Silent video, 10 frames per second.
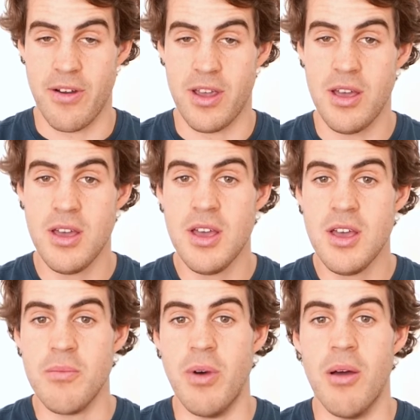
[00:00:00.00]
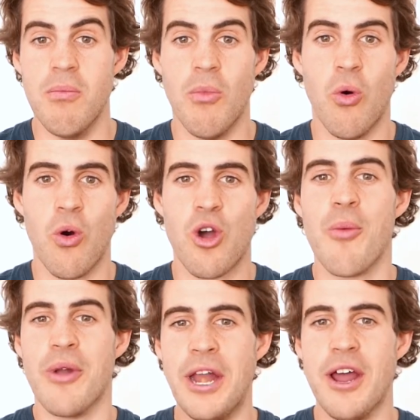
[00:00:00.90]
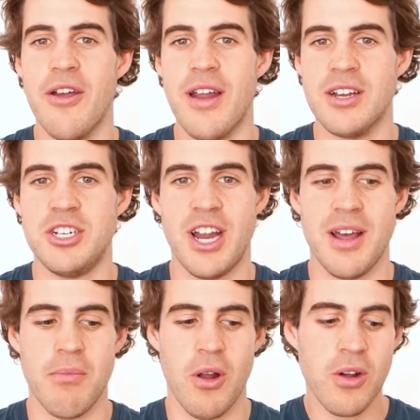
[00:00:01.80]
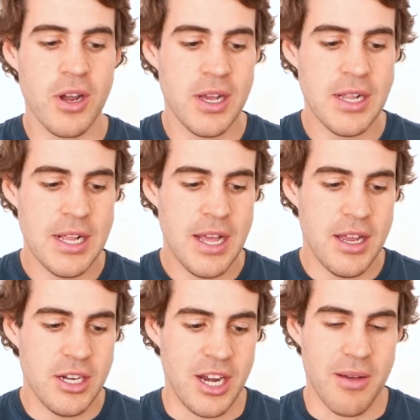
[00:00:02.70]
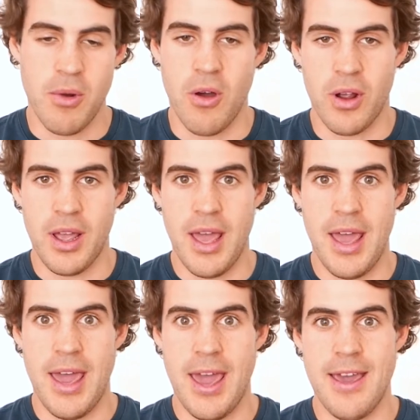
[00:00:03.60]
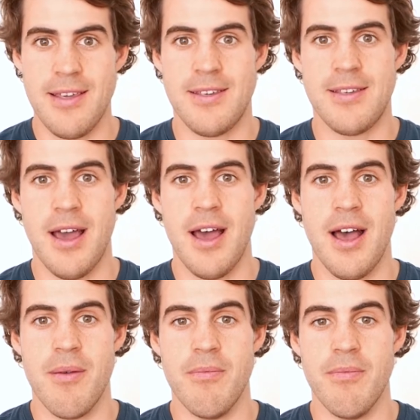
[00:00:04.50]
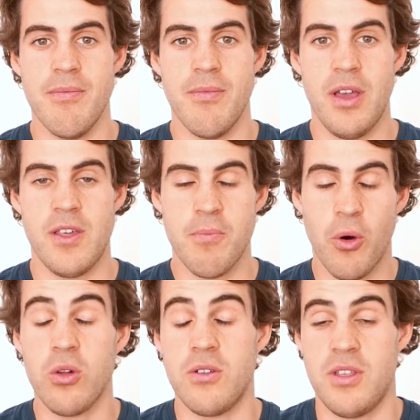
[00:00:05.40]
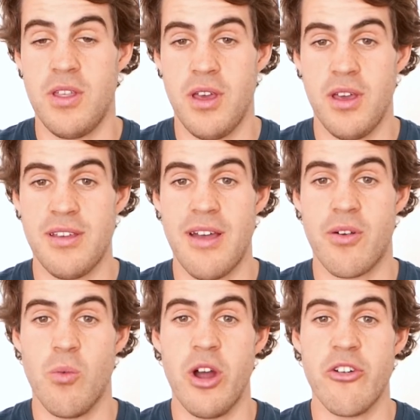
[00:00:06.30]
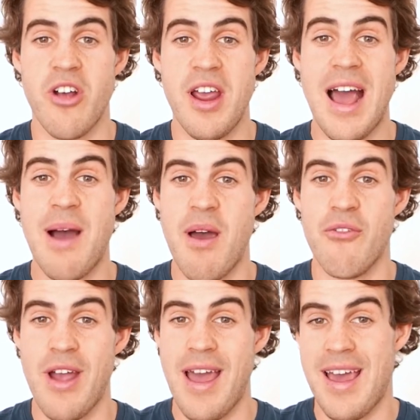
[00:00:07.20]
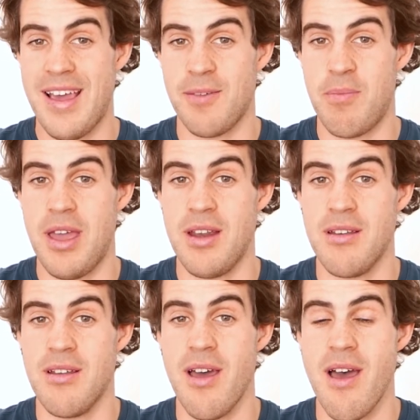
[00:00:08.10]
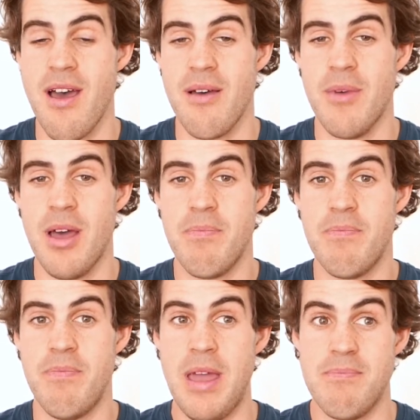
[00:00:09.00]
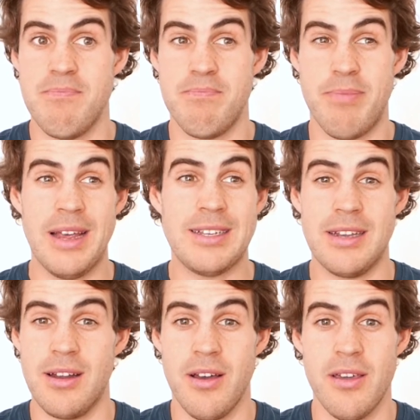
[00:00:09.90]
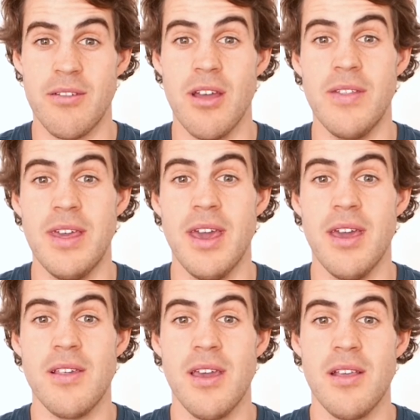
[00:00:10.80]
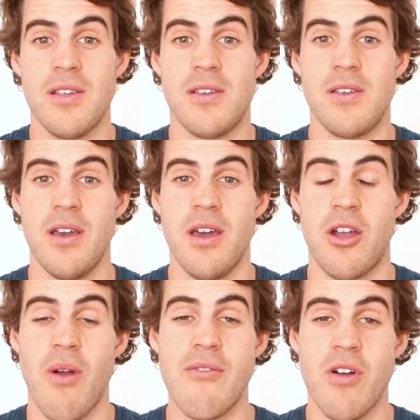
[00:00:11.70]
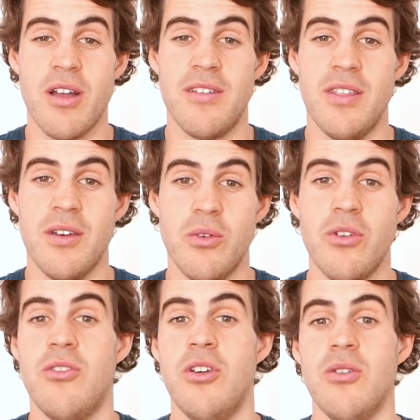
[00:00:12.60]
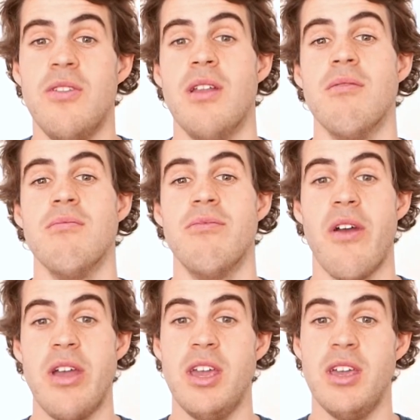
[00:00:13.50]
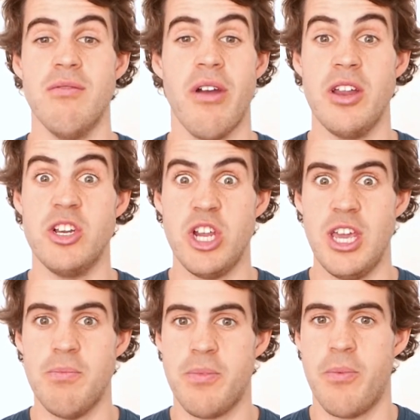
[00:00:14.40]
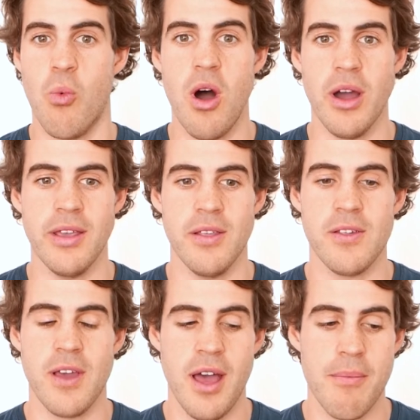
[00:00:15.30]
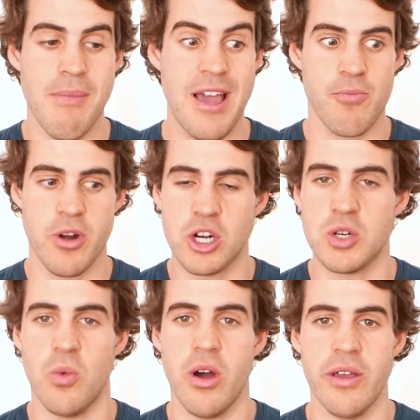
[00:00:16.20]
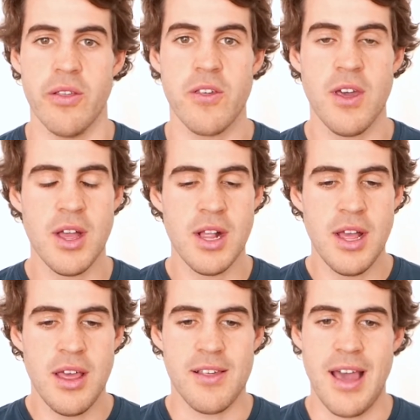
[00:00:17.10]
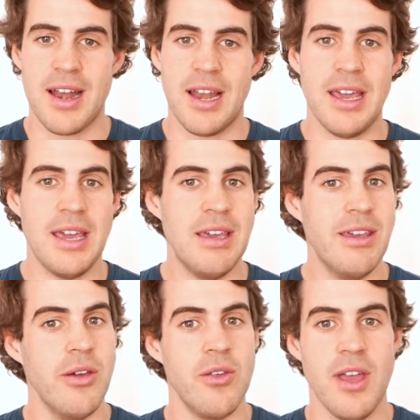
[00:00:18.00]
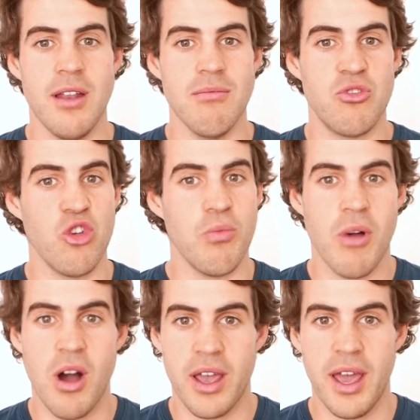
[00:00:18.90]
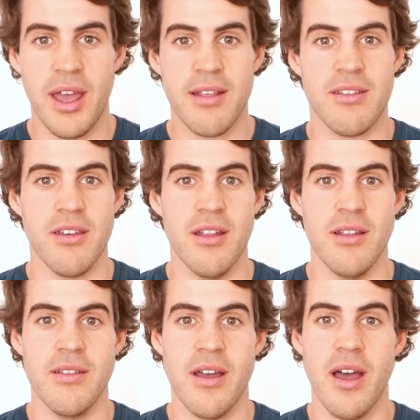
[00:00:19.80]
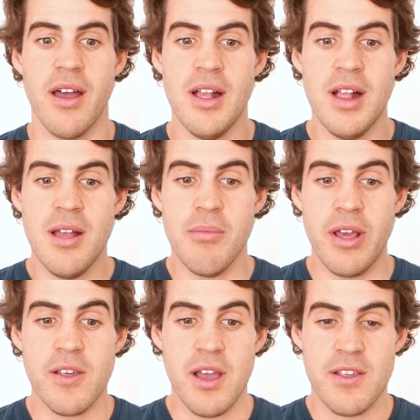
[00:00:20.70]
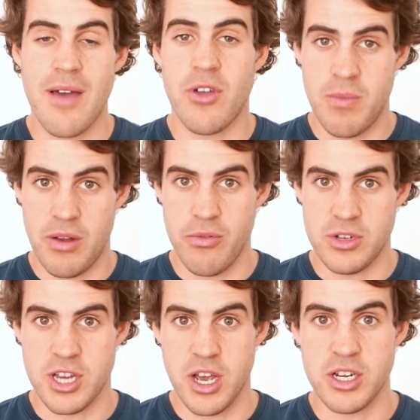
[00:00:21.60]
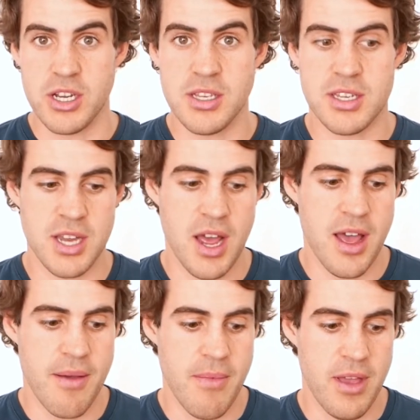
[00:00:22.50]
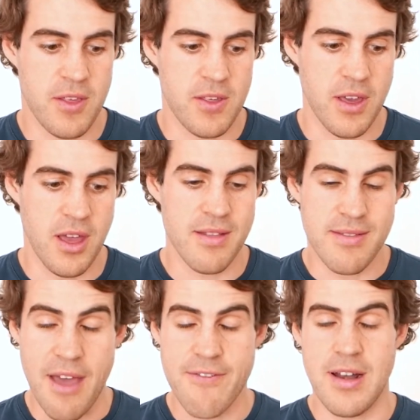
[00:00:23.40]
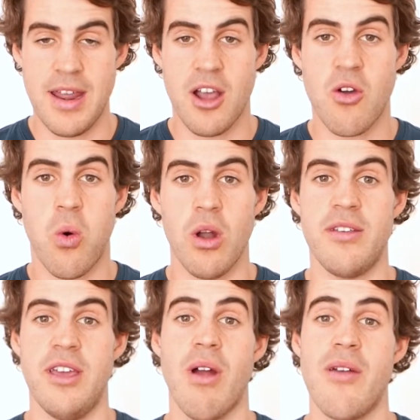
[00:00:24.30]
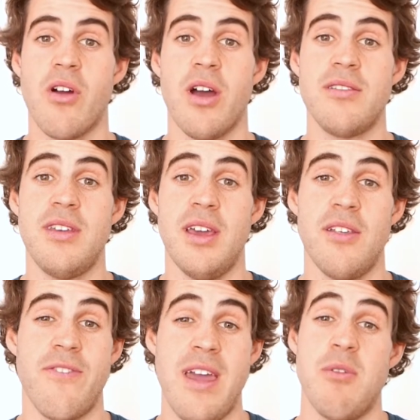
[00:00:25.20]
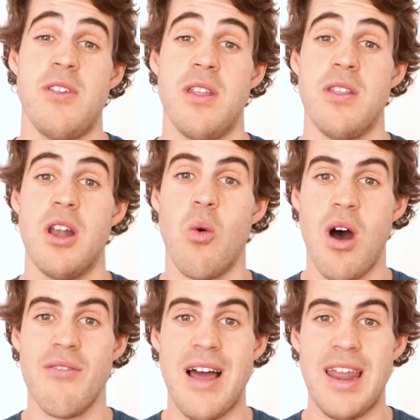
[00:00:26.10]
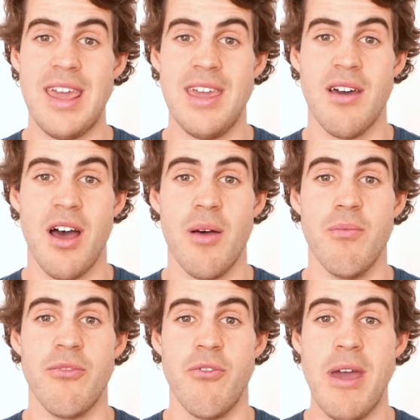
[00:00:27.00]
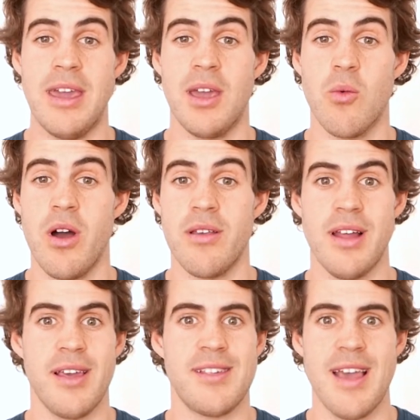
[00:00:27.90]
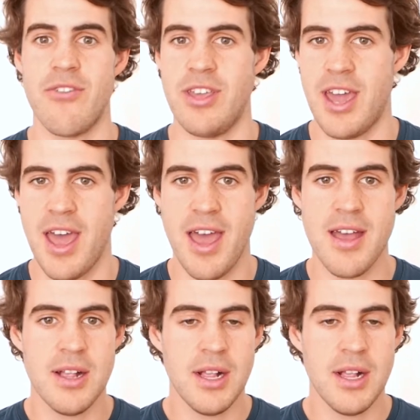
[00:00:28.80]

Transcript: Africa, but more commonly known as Chenin Blanc. Chenin Blanc is it's important to the South African wine trade. However, it has been a bit bastardized over the years. It's a great variety that was used in very cheap wines, mass production wines, sadly used in supermarkets, and but it's having a bit of a resurgence. It's definitely a quality grape variety. It's famous in the Loire Valley for making wines like Savagnier.